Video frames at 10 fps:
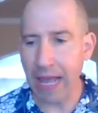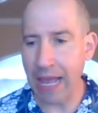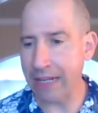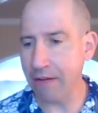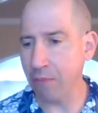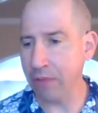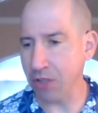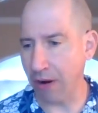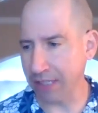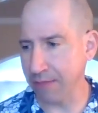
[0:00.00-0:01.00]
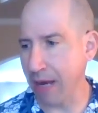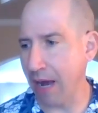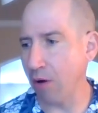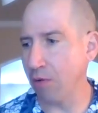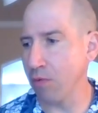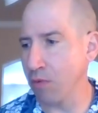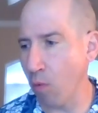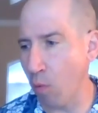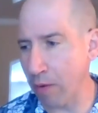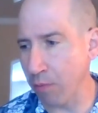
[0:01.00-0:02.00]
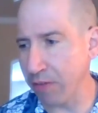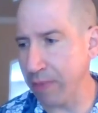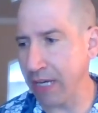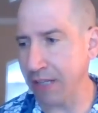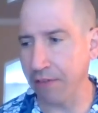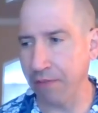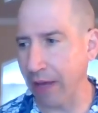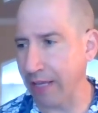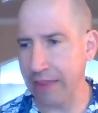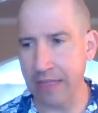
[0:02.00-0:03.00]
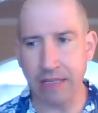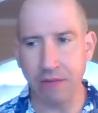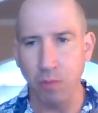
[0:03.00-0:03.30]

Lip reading: And we talked about, one was because of like the